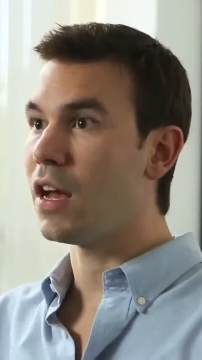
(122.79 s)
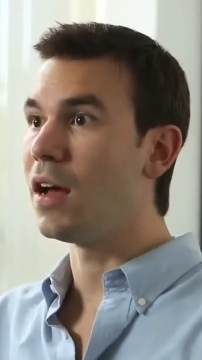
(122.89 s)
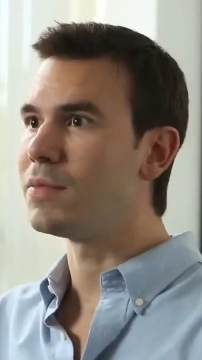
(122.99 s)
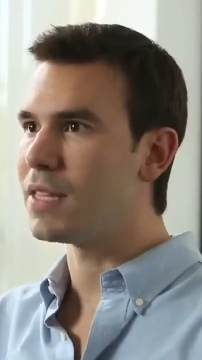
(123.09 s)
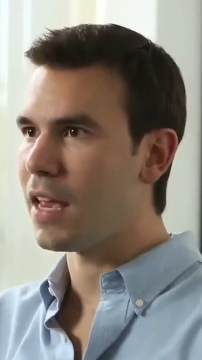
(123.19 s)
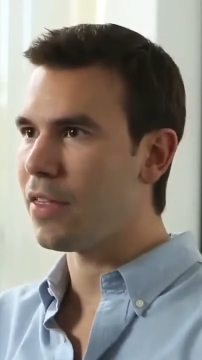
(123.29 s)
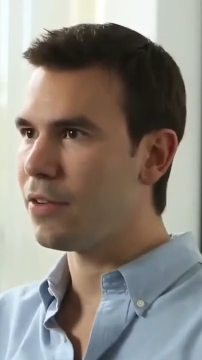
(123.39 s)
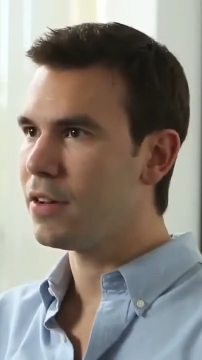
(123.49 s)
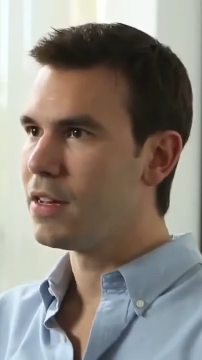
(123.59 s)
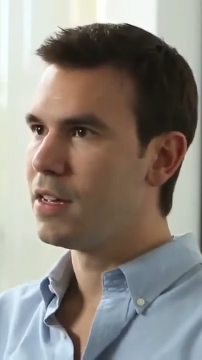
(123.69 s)
come
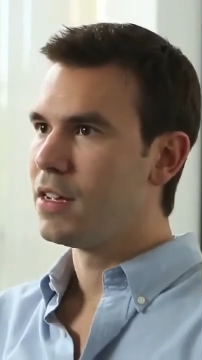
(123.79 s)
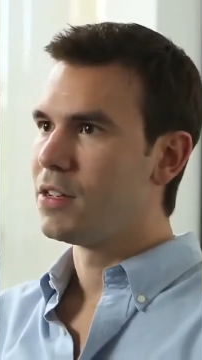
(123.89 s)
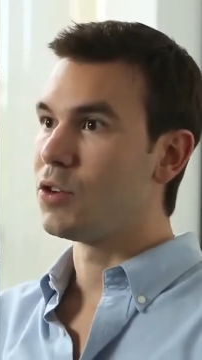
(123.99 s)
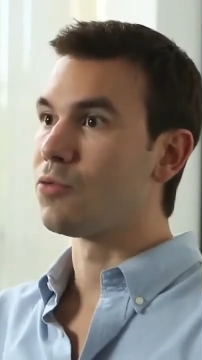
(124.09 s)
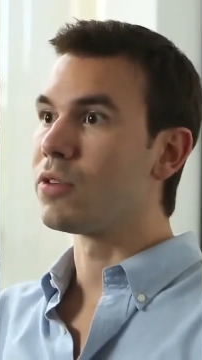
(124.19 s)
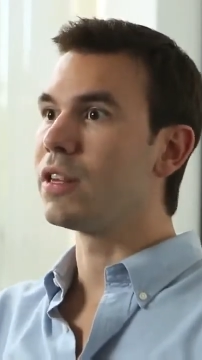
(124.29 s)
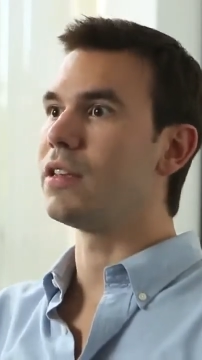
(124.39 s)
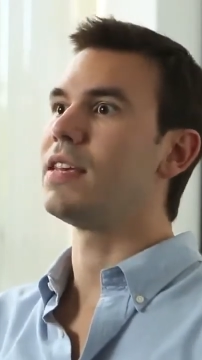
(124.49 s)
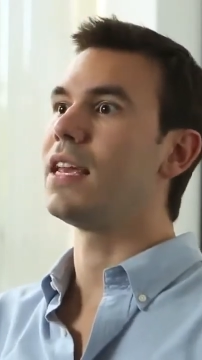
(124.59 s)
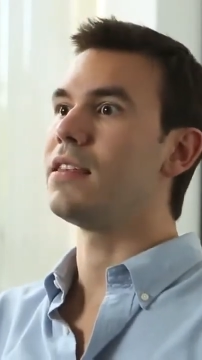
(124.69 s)
together to
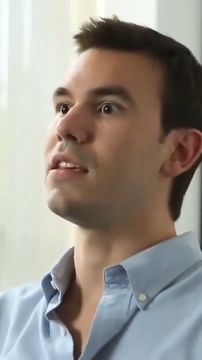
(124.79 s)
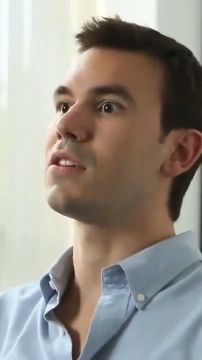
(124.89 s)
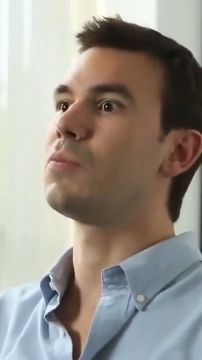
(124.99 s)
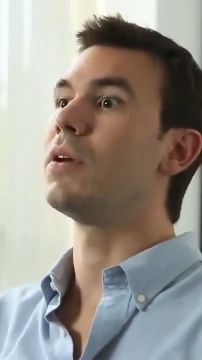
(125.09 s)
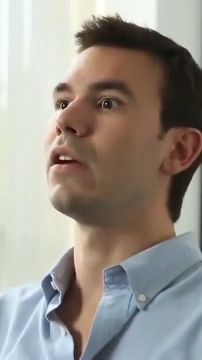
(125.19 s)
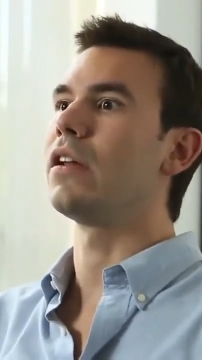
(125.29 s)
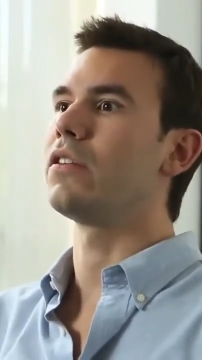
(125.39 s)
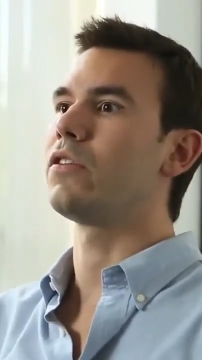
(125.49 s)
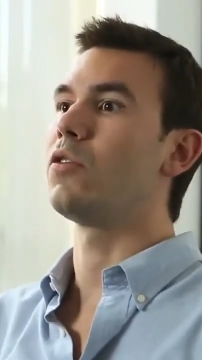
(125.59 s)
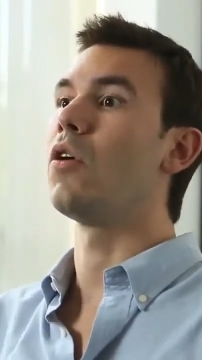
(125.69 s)
really take the
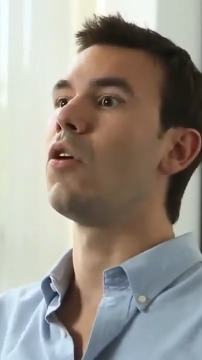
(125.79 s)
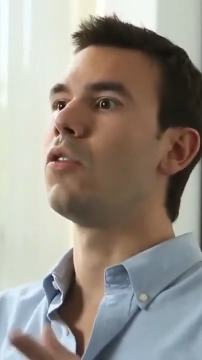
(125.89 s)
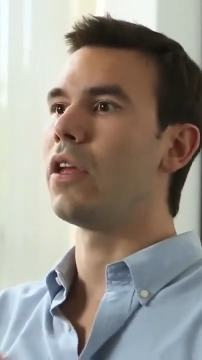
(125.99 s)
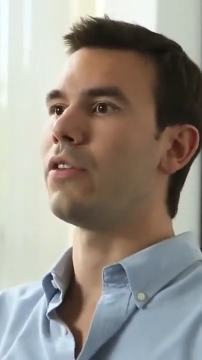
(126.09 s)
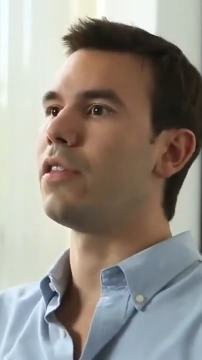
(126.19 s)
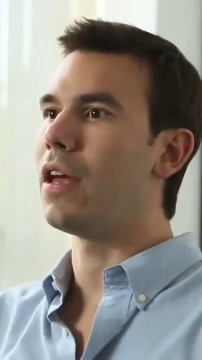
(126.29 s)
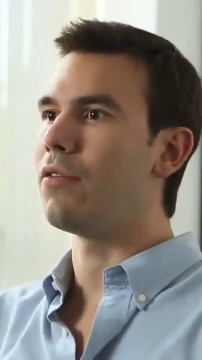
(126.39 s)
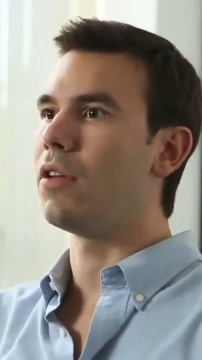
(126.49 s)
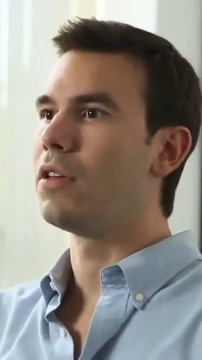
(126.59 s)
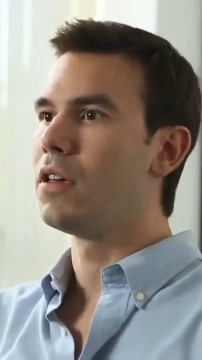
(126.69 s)
experience to a whole nother level.